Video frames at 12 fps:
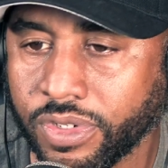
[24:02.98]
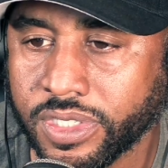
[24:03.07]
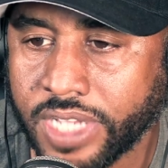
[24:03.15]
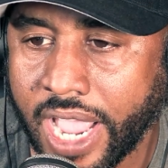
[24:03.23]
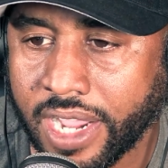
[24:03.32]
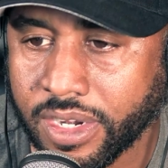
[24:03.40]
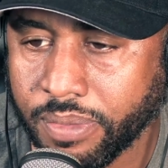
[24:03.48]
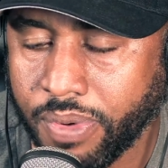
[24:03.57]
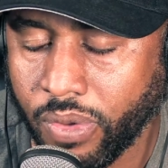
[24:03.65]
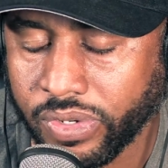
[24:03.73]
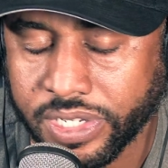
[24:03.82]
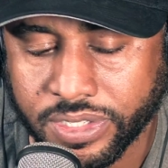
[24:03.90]
for attacking the
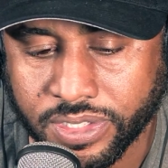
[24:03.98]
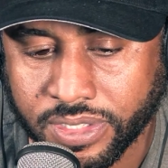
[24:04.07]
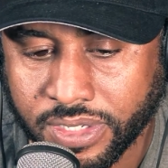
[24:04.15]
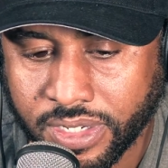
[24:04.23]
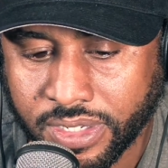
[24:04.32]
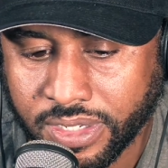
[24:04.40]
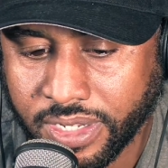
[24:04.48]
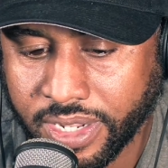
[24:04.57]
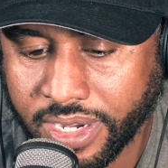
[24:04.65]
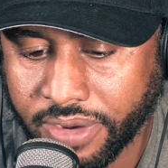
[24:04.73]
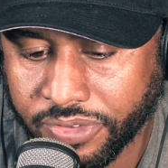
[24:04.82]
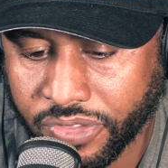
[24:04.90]
police
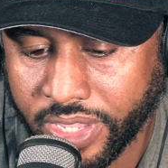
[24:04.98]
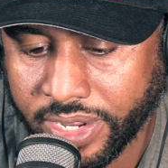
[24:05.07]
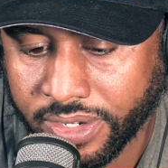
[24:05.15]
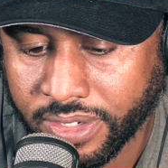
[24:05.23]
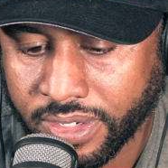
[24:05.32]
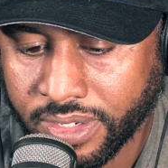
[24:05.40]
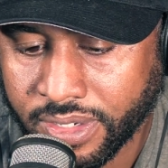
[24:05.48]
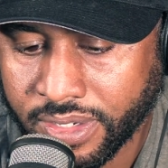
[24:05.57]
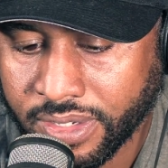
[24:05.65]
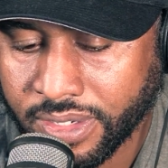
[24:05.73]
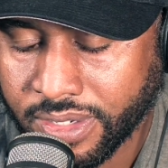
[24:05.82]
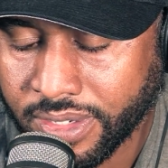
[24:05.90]
and everything.
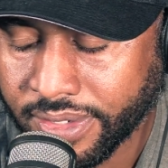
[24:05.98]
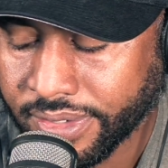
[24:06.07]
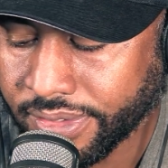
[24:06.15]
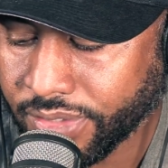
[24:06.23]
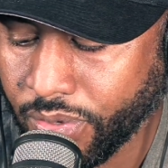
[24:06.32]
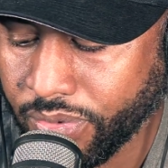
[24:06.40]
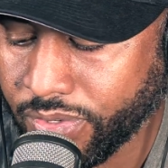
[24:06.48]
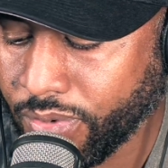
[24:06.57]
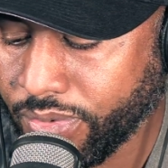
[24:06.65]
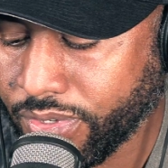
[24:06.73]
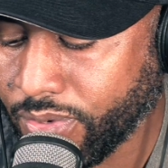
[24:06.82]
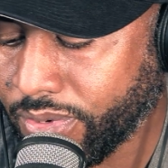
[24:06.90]

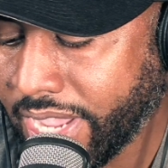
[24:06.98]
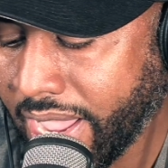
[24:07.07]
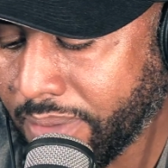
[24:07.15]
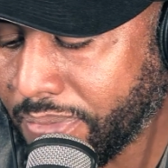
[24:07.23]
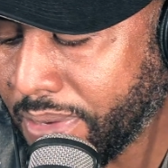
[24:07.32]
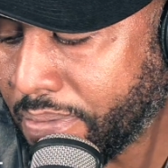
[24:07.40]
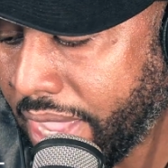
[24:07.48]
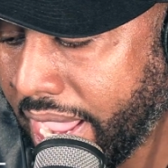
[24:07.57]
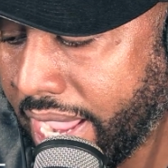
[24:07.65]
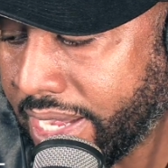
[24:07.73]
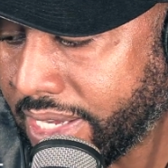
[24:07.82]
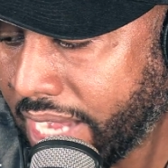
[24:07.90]
You can't be
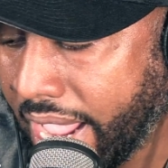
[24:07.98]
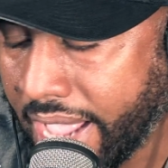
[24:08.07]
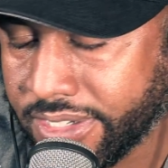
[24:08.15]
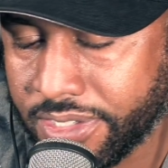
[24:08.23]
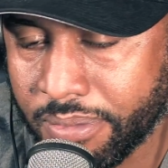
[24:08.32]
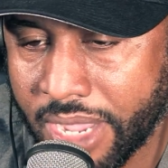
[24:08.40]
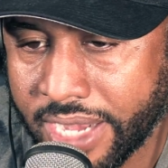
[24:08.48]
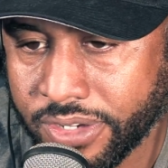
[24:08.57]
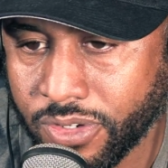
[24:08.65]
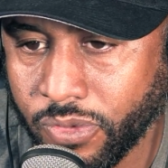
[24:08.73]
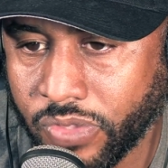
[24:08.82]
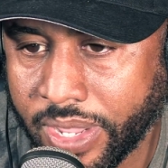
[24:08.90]
mad and ask somebody
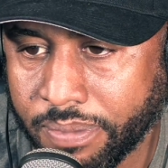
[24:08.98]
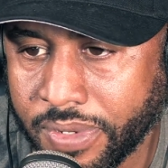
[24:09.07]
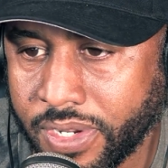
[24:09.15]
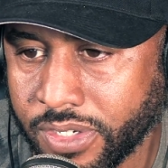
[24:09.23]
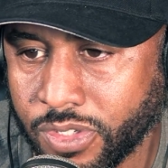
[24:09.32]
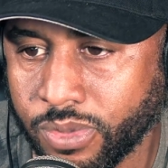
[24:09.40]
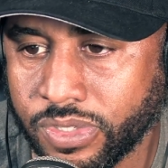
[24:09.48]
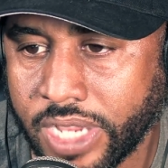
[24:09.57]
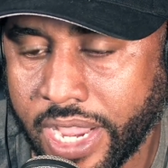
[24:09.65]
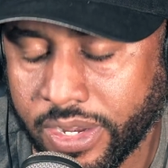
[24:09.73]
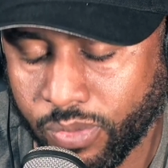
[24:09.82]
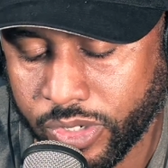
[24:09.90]
to do that because you
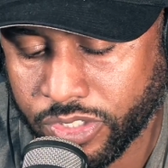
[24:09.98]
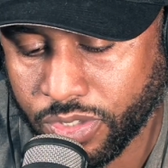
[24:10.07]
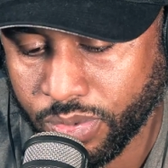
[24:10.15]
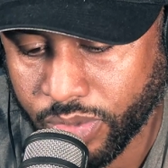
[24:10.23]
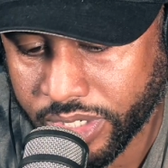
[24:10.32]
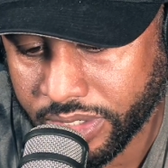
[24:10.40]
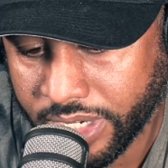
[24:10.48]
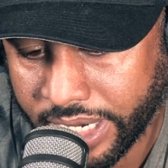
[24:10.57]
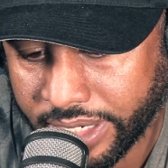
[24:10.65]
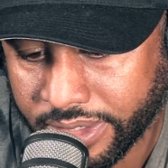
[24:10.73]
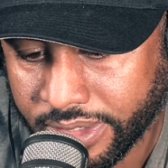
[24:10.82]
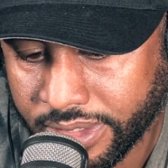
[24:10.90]
saying what you would have
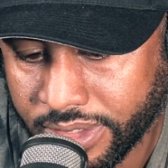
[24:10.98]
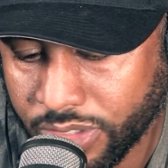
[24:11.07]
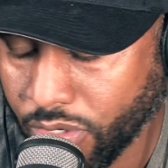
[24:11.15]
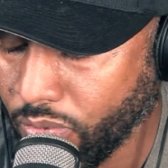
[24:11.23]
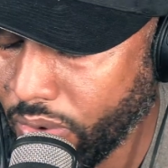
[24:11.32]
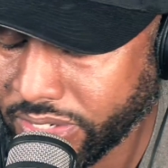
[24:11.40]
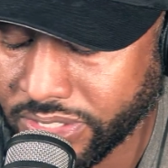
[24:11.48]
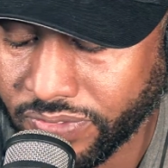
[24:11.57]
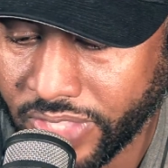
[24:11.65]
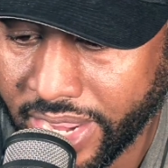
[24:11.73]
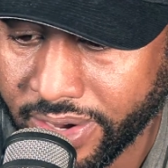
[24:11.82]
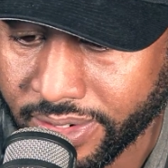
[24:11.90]
did. You
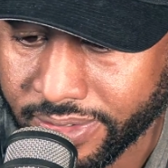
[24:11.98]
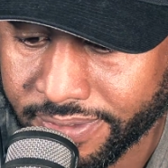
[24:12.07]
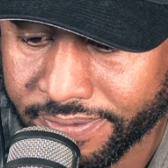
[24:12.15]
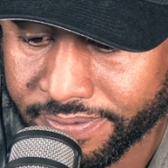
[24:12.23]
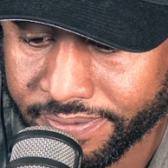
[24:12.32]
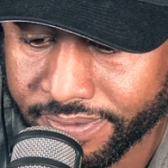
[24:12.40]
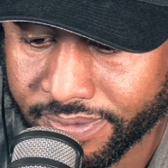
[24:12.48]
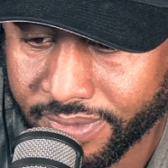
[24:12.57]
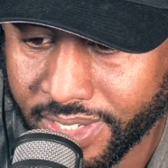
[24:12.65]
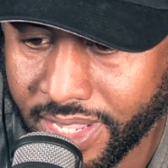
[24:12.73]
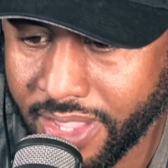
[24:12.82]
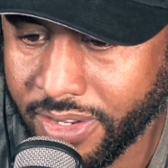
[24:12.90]
wasn't there.
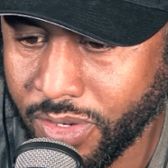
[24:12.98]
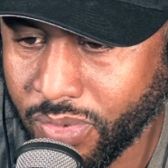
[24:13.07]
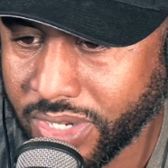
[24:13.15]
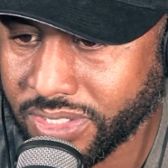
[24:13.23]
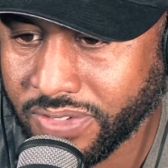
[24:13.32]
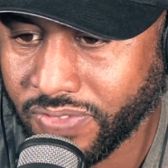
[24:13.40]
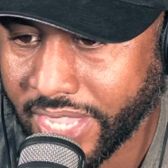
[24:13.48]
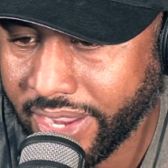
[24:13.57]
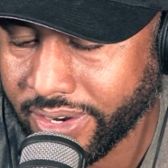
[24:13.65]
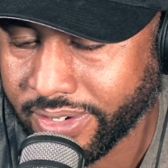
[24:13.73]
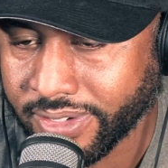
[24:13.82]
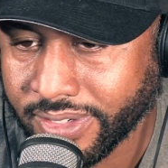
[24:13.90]
You wasn't
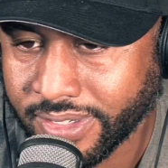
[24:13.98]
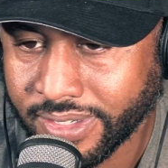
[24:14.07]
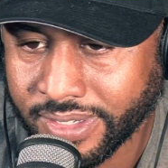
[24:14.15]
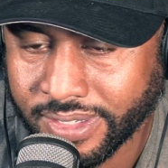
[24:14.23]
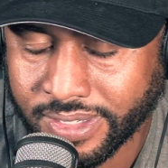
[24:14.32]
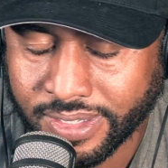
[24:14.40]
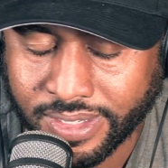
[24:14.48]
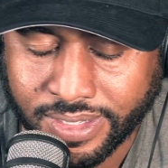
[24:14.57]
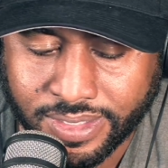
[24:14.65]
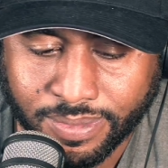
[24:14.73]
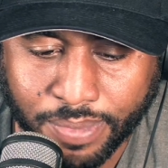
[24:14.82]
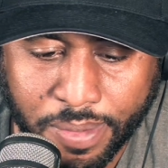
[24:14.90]
there.
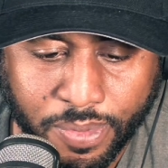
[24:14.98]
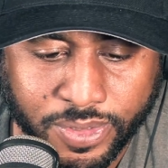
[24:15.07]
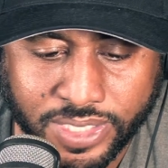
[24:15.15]
People,